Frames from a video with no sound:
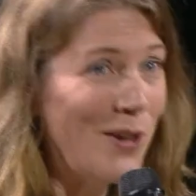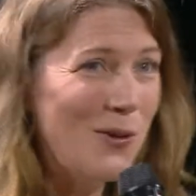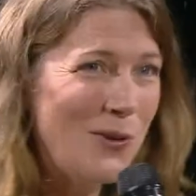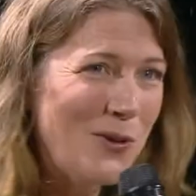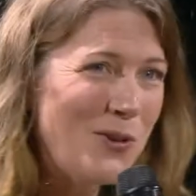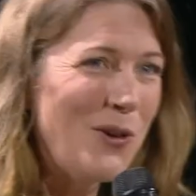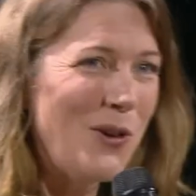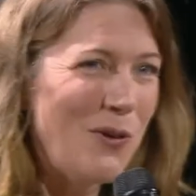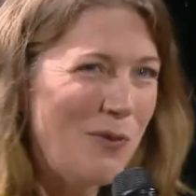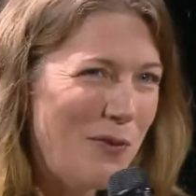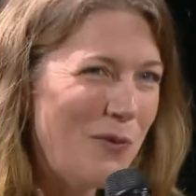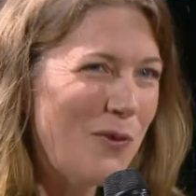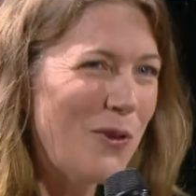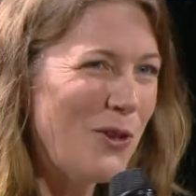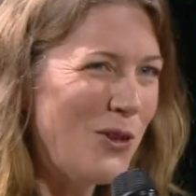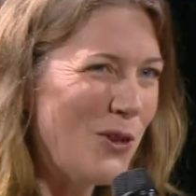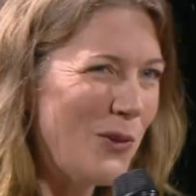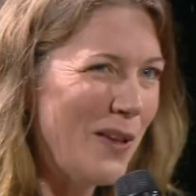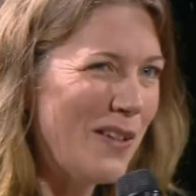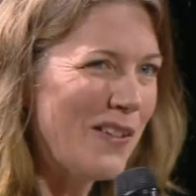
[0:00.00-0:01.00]
also
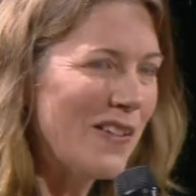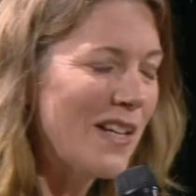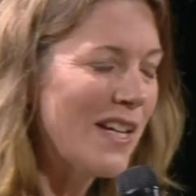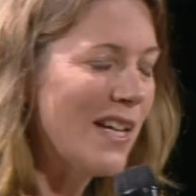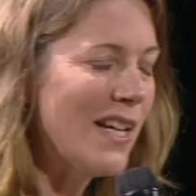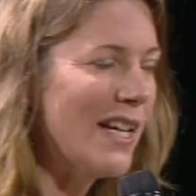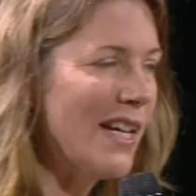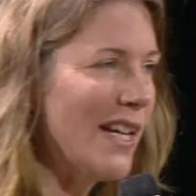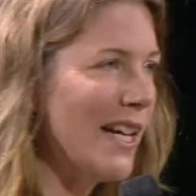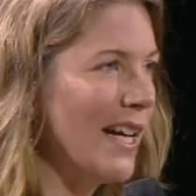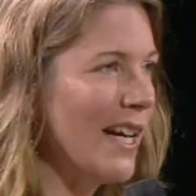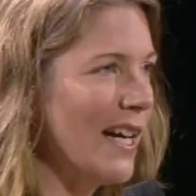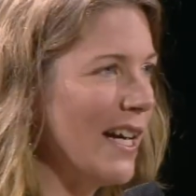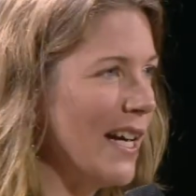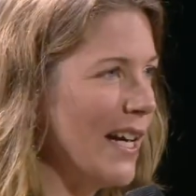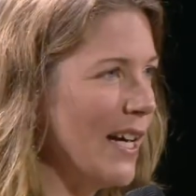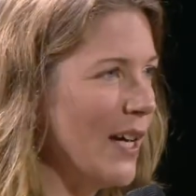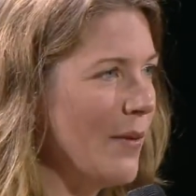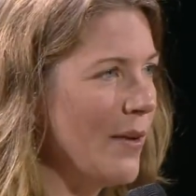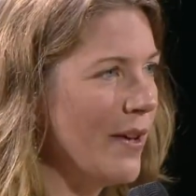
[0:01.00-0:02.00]
referred to it.
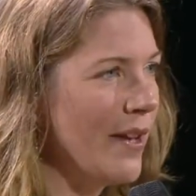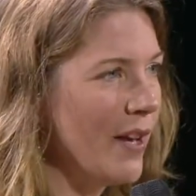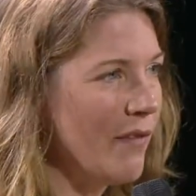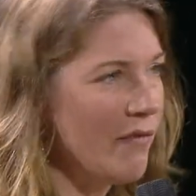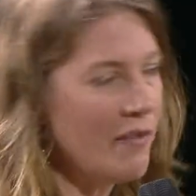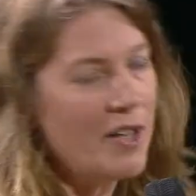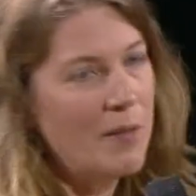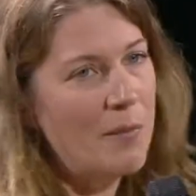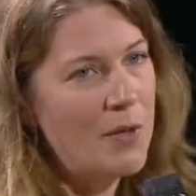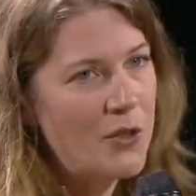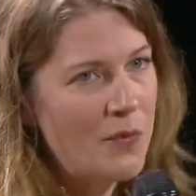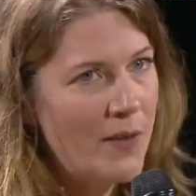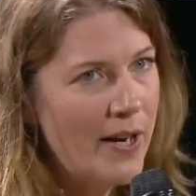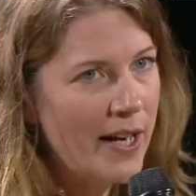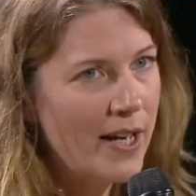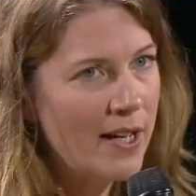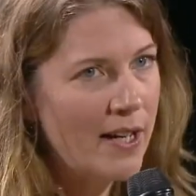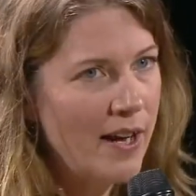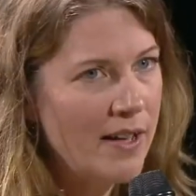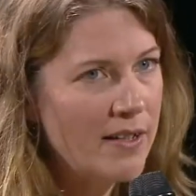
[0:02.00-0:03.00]
And I very much
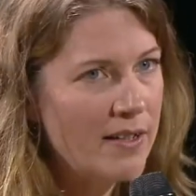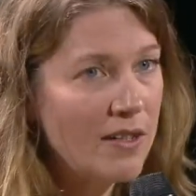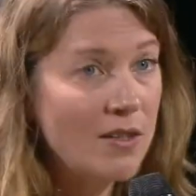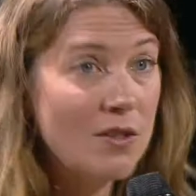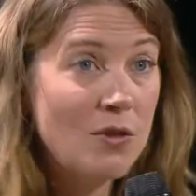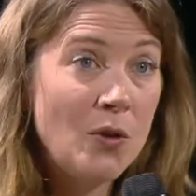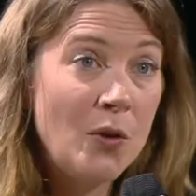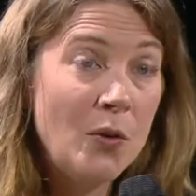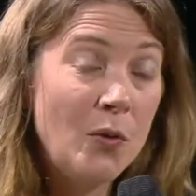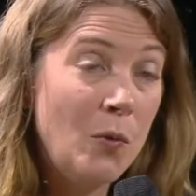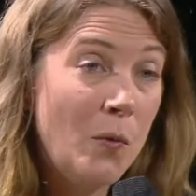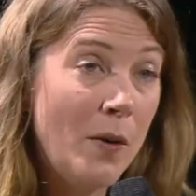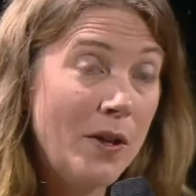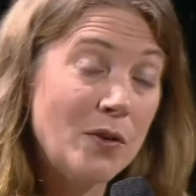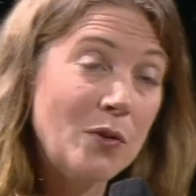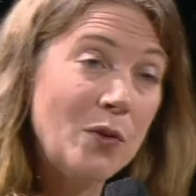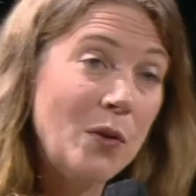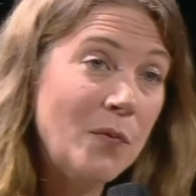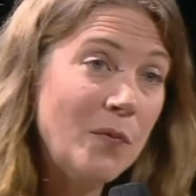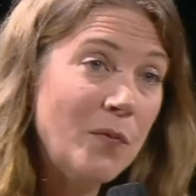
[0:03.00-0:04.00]
recognize it. It's not
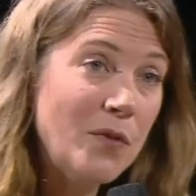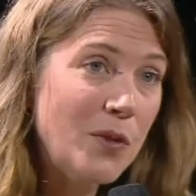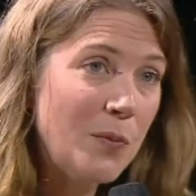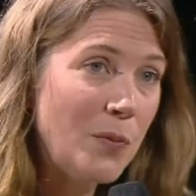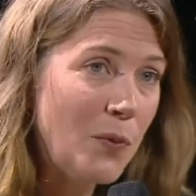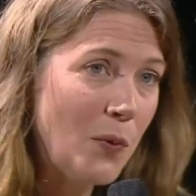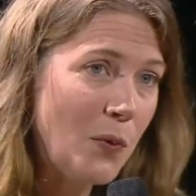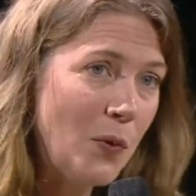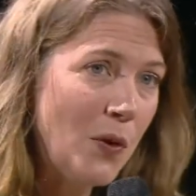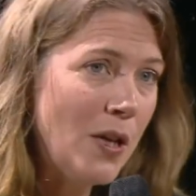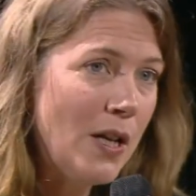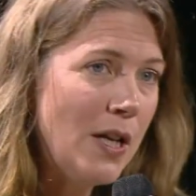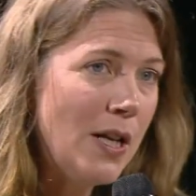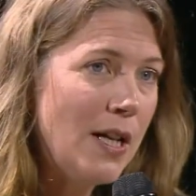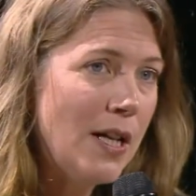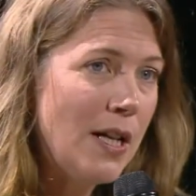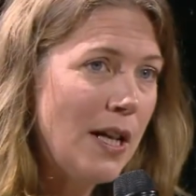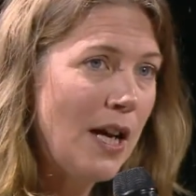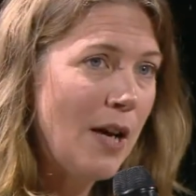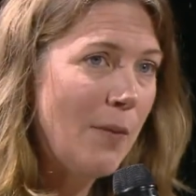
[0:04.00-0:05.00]
always comfortable,
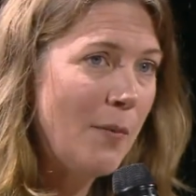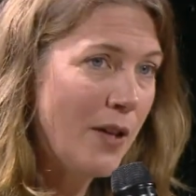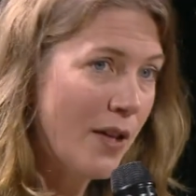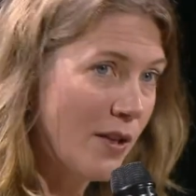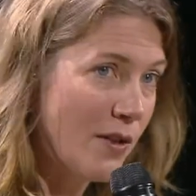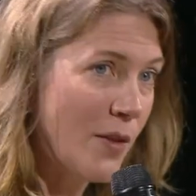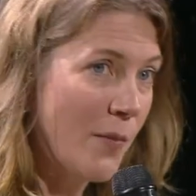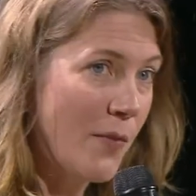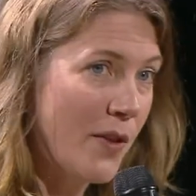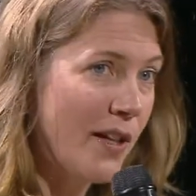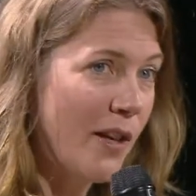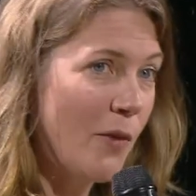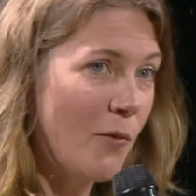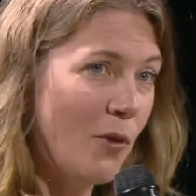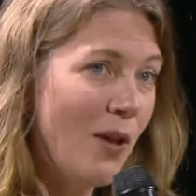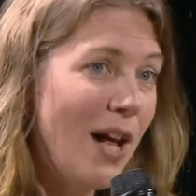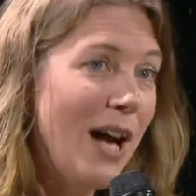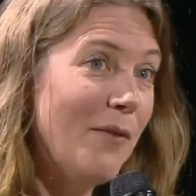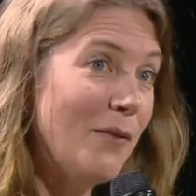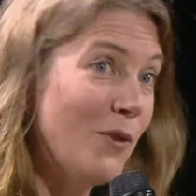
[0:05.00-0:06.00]
but it's something that
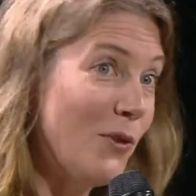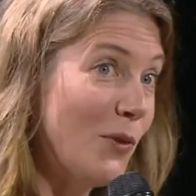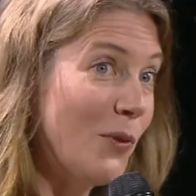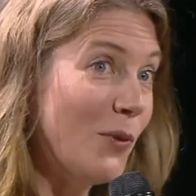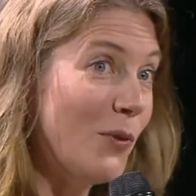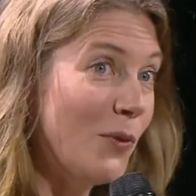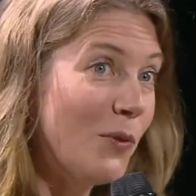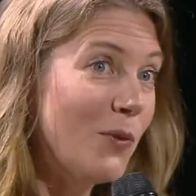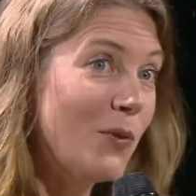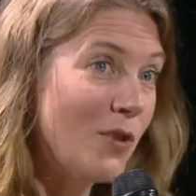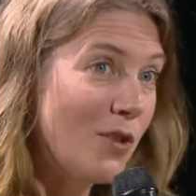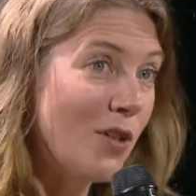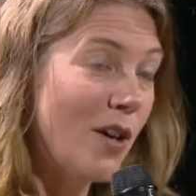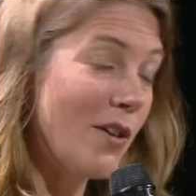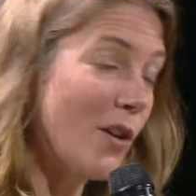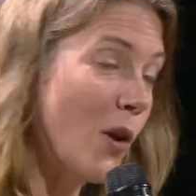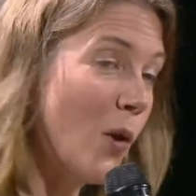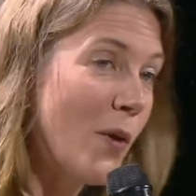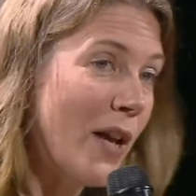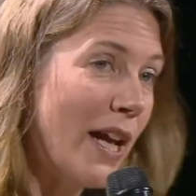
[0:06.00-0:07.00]
we'll have to
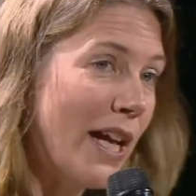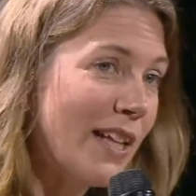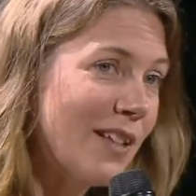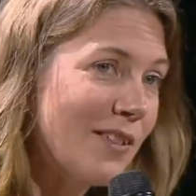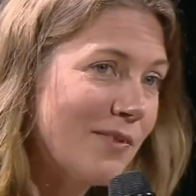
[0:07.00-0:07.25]
start owning.